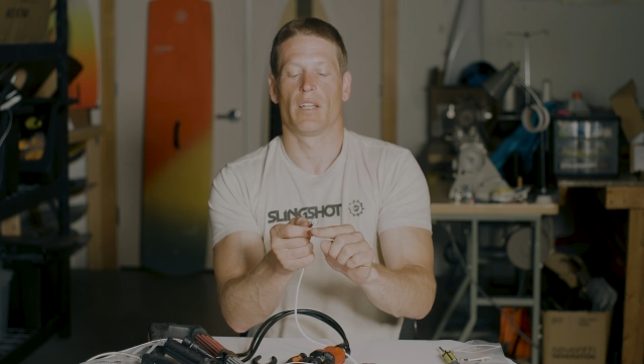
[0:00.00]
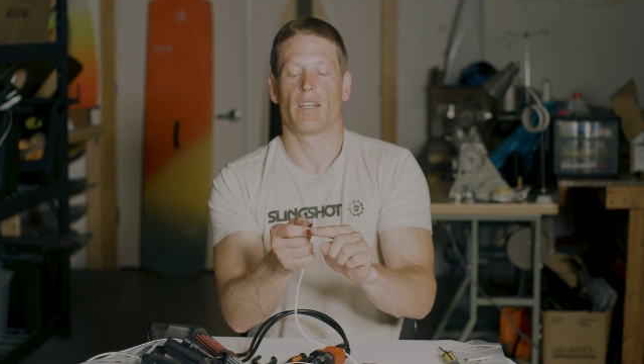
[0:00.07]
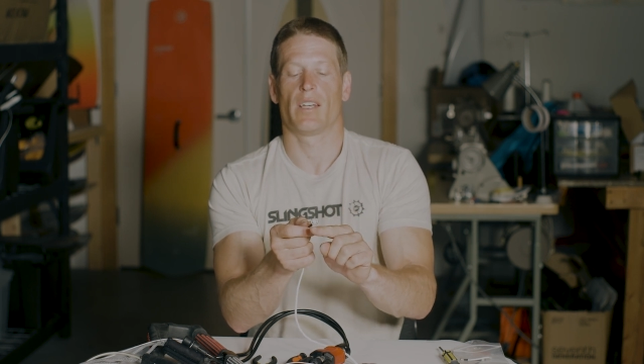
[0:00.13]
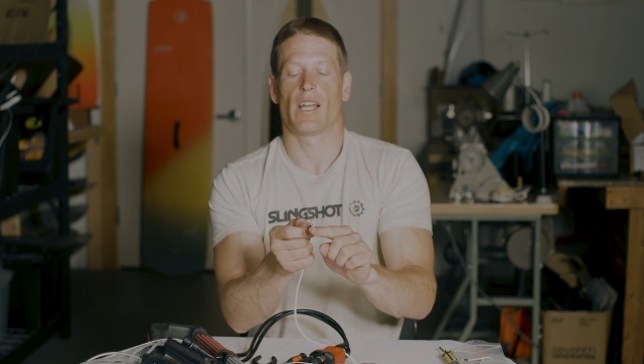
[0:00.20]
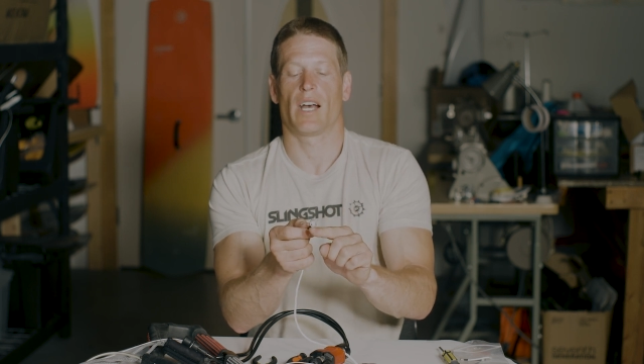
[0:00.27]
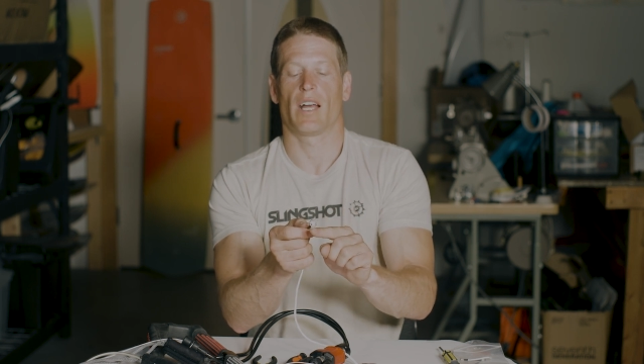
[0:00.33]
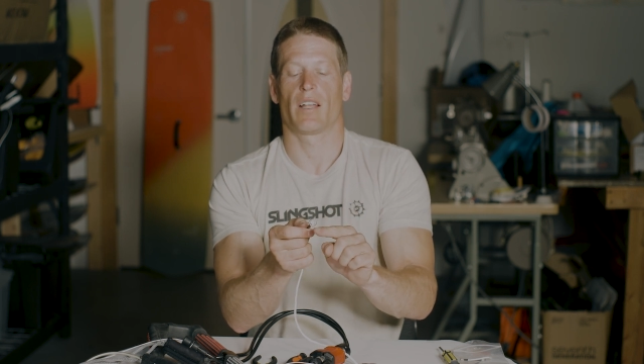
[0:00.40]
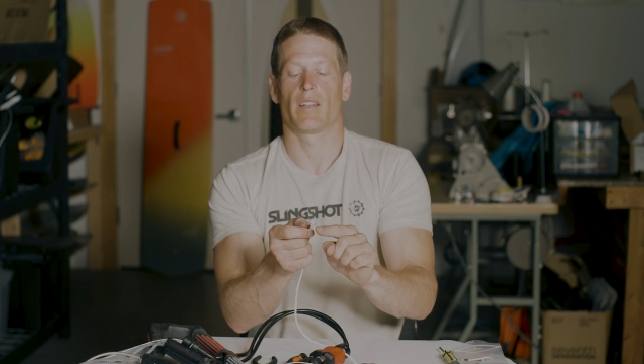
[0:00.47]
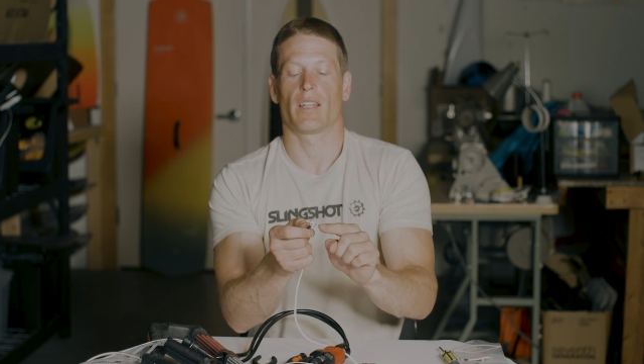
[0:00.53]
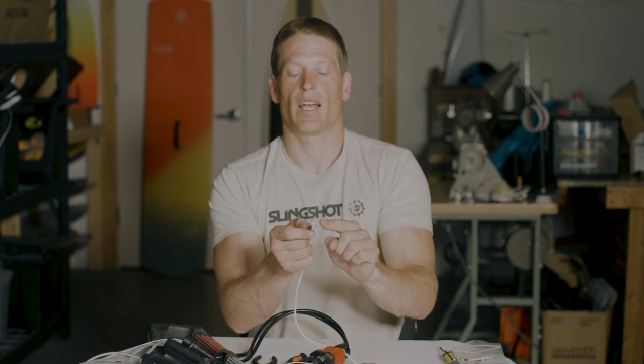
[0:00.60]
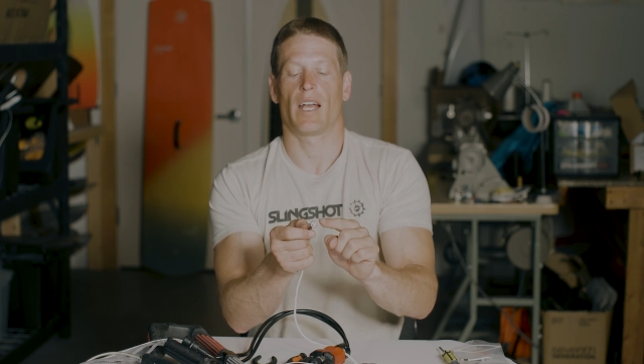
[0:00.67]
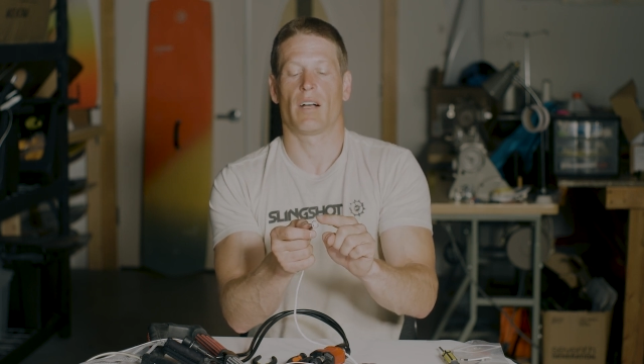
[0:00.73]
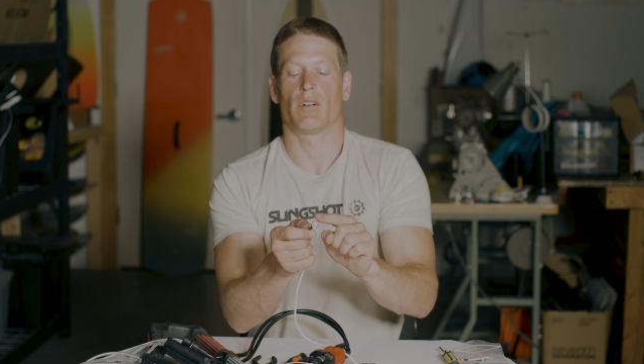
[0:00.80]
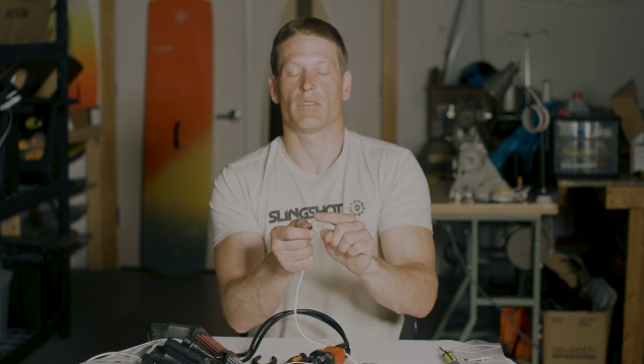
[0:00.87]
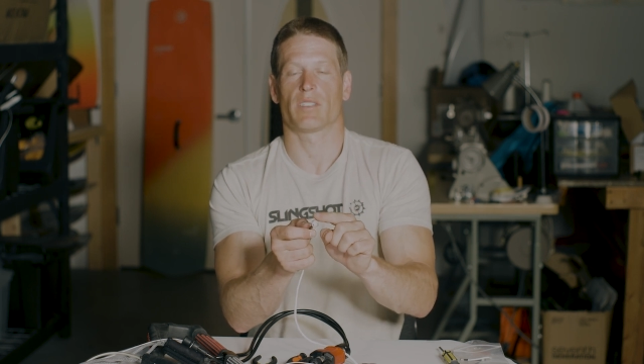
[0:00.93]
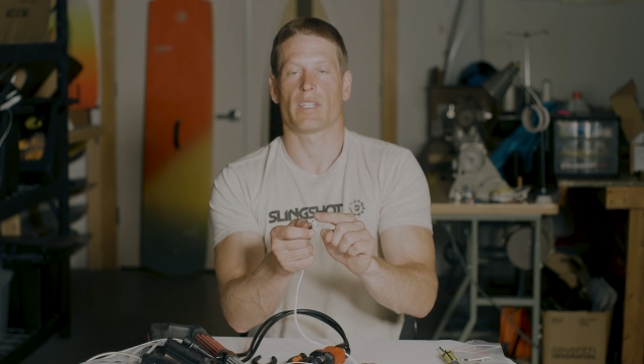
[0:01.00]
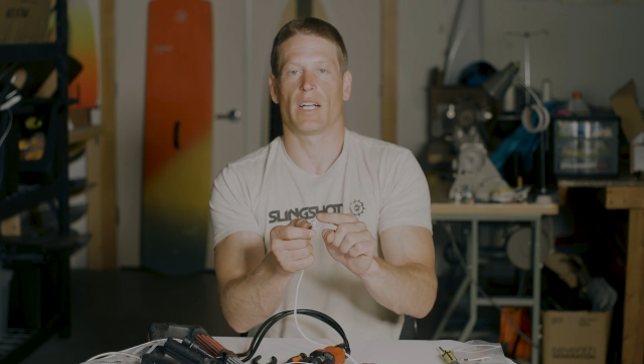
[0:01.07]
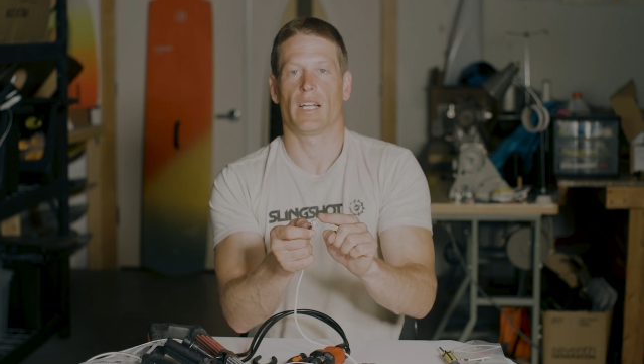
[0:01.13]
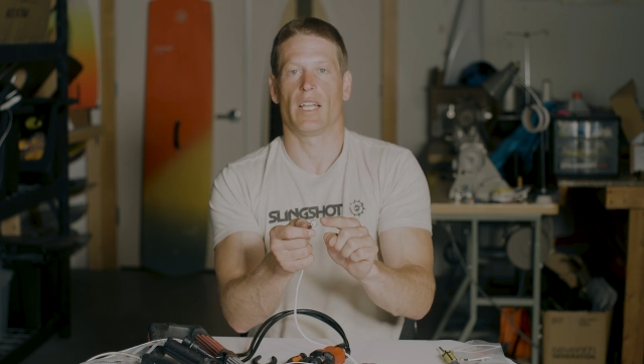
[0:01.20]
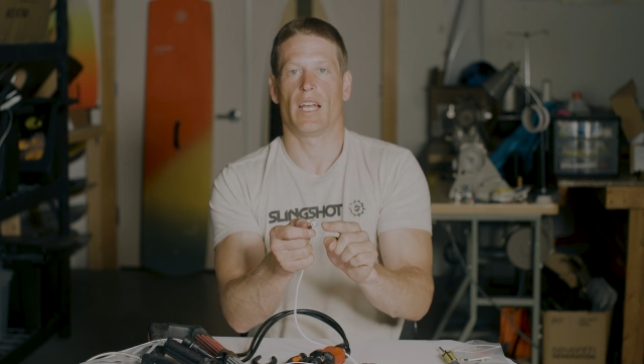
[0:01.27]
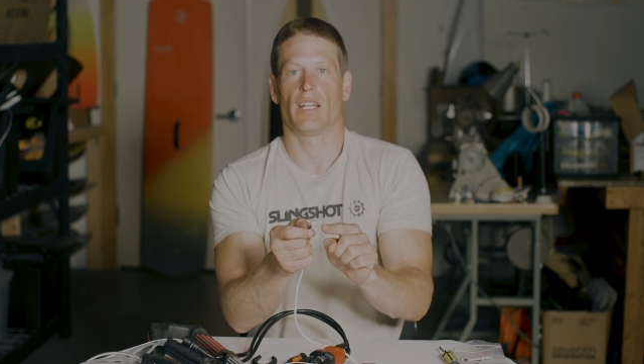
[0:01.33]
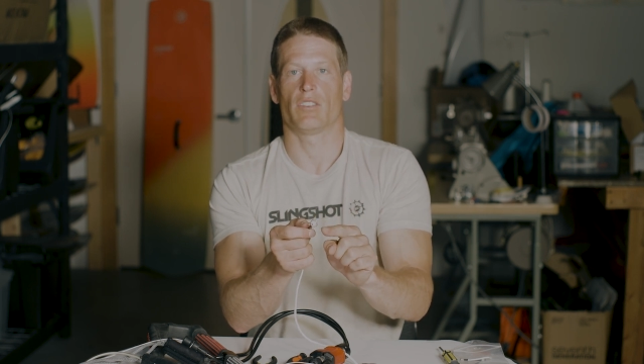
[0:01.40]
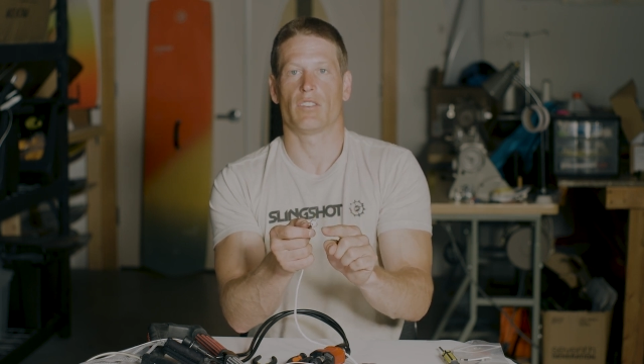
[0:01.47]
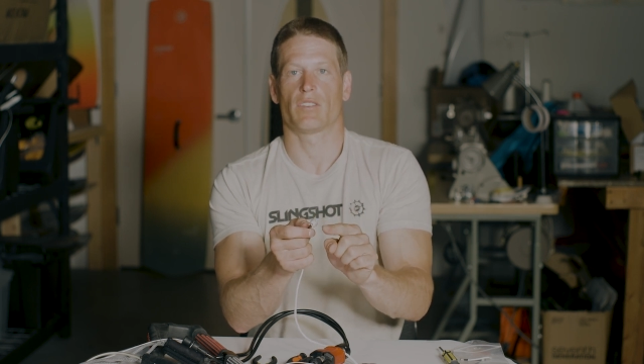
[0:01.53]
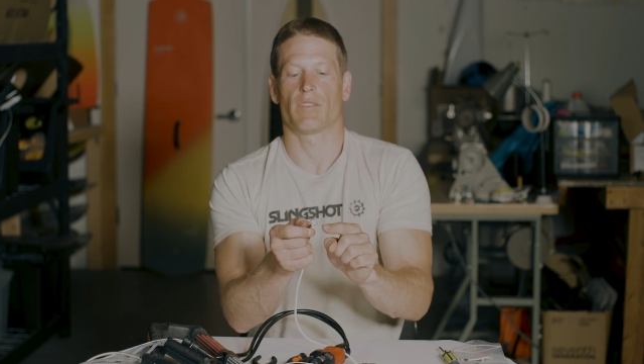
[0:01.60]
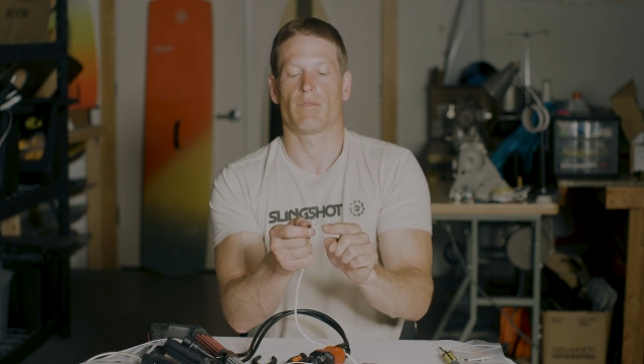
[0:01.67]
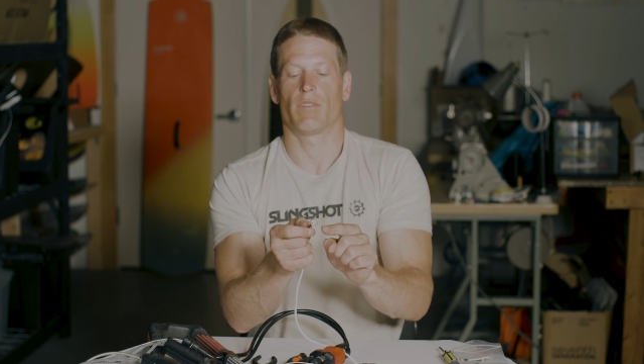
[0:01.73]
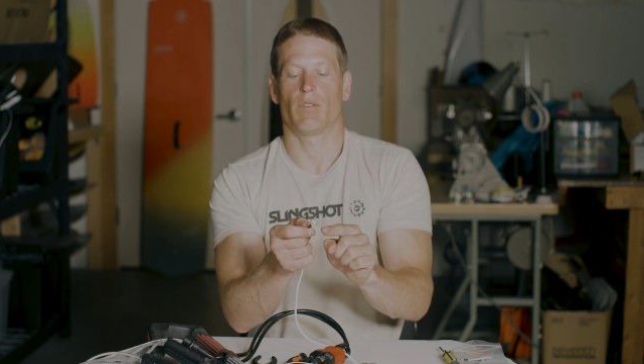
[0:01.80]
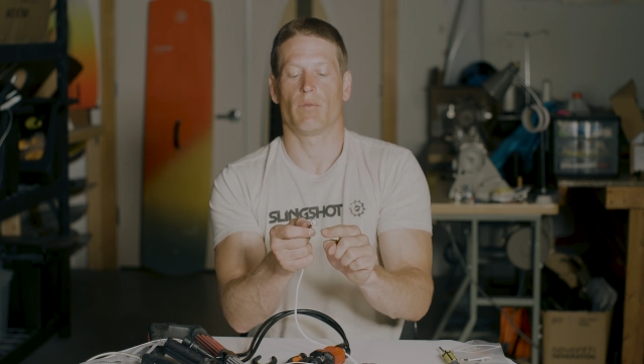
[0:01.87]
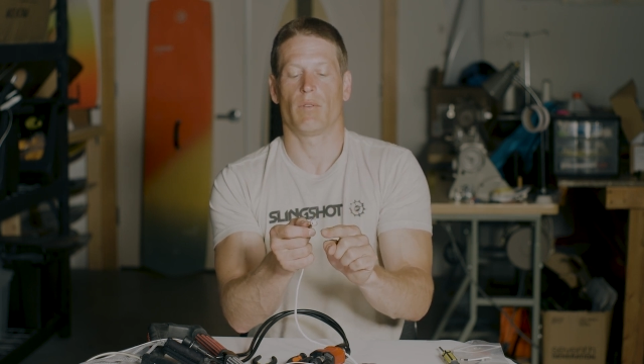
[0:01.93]
not on the outside edges
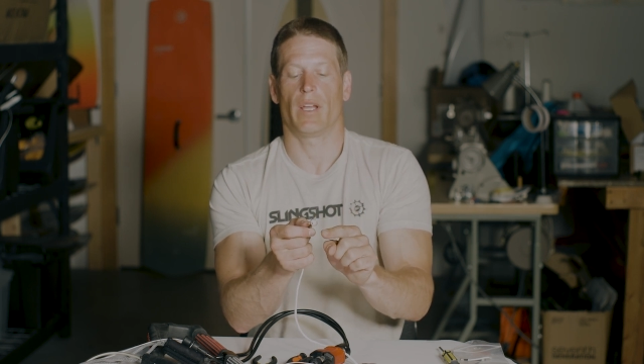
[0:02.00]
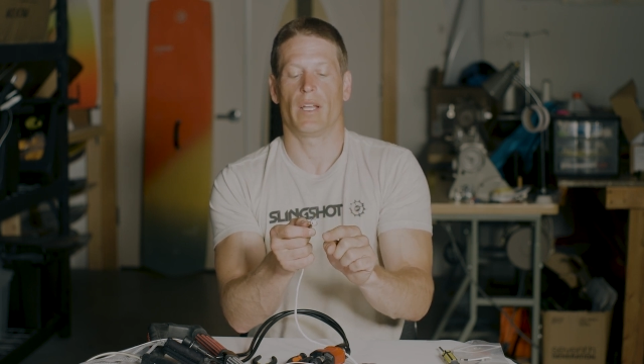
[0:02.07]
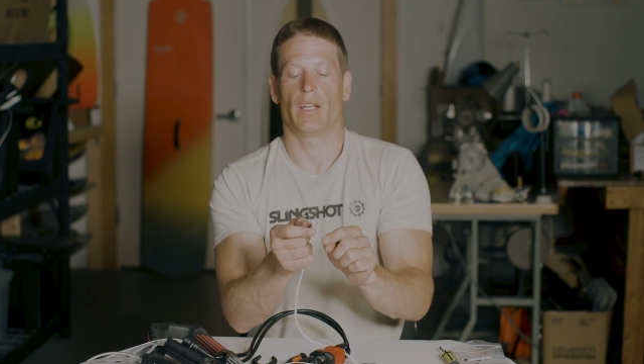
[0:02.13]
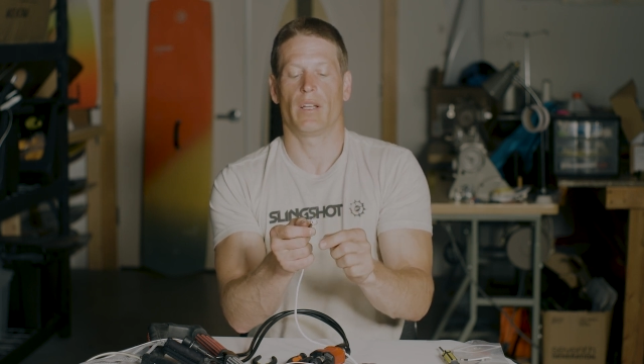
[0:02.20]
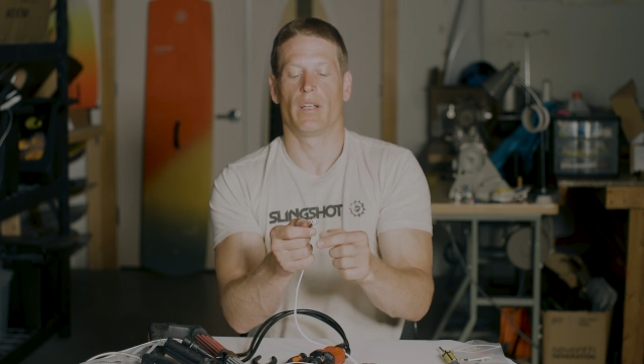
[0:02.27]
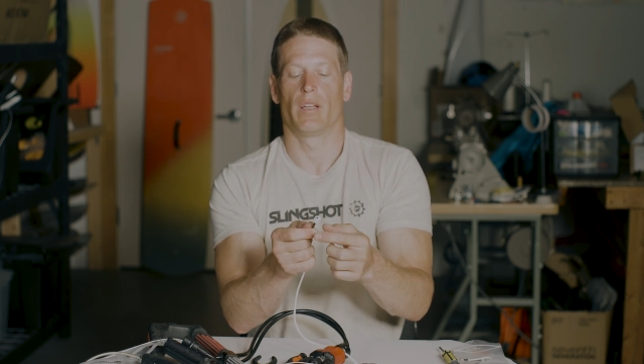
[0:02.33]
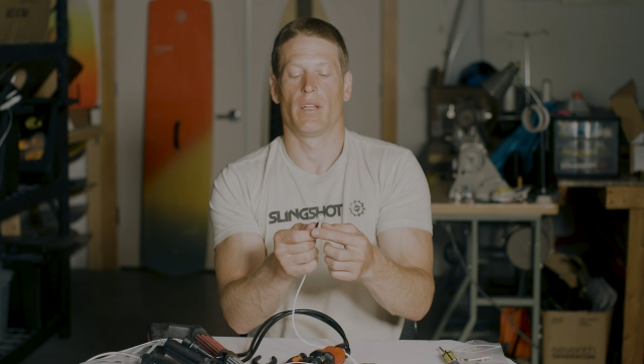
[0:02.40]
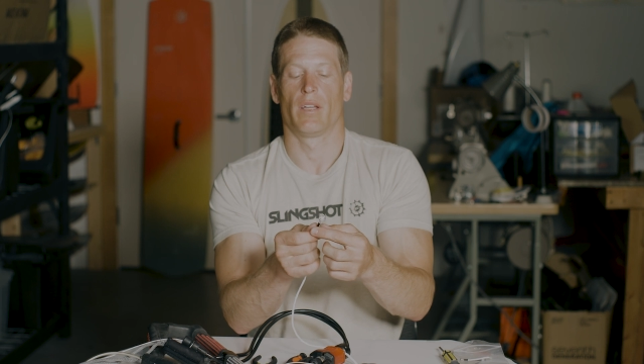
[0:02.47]
of the ring.